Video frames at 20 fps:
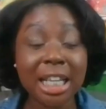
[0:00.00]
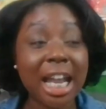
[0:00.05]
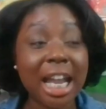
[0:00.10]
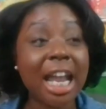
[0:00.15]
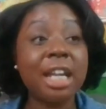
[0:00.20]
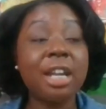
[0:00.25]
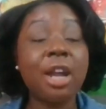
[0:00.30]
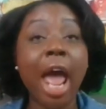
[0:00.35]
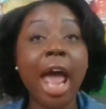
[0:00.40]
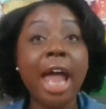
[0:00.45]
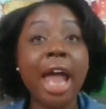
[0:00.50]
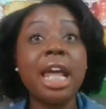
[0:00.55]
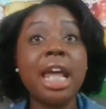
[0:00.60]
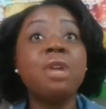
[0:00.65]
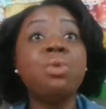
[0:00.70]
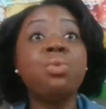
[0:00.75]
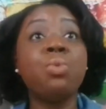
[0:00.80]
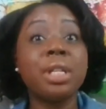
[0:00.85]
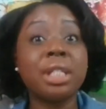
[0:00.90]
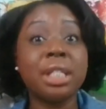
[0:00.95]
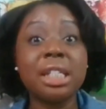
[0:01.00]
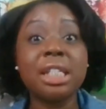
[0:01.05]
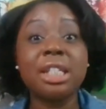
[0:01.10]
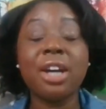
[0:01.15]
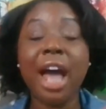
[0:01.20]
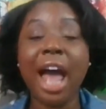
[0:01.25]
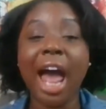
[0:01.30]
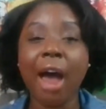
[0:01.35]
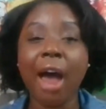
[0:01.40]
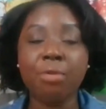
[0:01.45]
And it wasn't
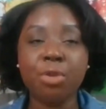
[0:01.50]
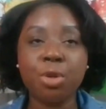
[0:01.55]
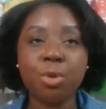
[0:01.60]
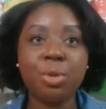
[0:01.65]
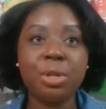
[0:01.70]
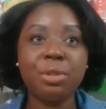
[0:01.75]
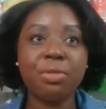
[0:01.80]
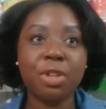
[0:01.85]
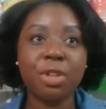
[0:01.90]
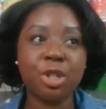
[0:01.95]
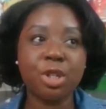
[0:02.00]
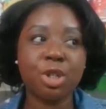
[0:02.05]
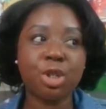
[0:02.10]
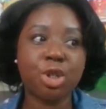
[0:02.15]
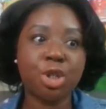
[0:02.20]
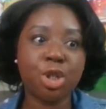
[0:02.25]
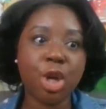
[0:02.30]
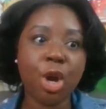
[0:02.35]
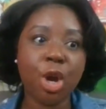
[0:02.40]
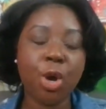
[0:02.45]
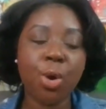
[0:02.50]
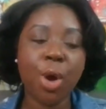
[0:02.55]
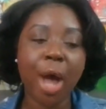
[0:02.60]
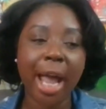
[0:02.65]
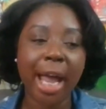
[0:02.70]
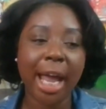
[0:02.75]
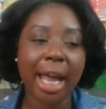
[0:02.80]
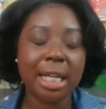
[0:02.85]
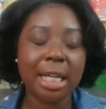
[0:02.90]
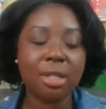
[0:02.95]
until after we finished the show
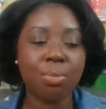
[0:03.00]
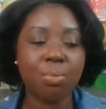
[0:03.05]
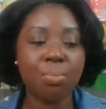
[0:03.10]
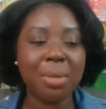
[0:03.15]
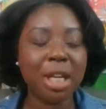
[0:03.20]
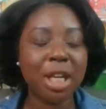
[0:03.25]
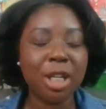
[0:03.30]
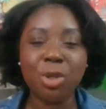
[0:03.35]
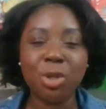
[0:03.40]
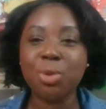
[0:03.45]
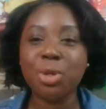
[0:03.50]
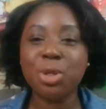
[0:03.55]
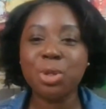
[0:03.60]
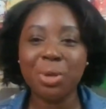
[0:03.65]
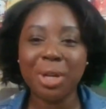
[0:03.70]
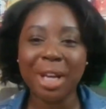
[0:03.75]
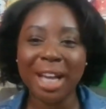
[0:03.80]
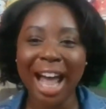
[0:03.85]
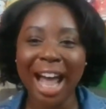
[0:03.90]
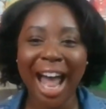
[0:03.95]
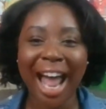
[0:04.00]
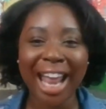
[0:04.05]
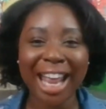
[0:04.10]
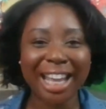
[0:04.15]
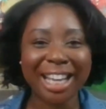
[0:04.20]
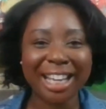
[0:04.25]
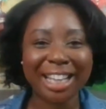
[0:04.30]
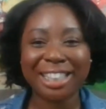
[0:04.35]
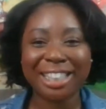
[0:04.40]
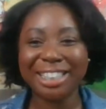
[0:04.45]
and me and you were doing a
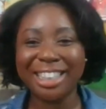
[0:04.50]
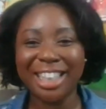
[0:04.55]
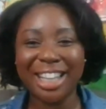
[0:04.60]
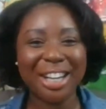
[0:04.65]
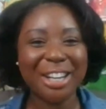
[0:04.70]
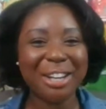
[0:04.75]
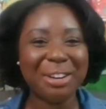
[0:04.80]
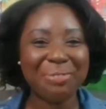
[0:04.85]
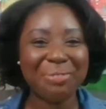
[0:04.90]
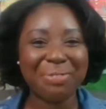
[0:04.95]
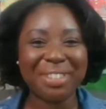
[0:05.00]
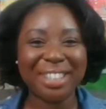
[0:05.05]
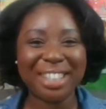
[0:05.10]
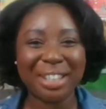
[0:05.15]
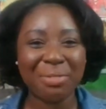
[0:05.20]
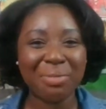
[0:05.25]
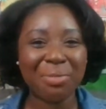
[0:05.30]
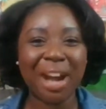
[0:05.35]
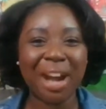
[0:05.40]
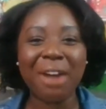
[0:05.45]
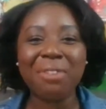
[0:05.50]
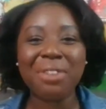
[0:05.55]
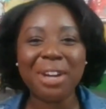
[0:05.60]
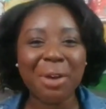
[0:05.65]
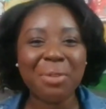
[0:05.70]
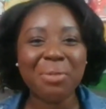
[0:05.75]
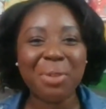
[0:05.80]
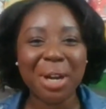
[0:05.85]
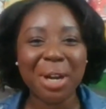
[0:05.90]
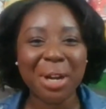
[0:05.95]
hike up somewhere. I forgot where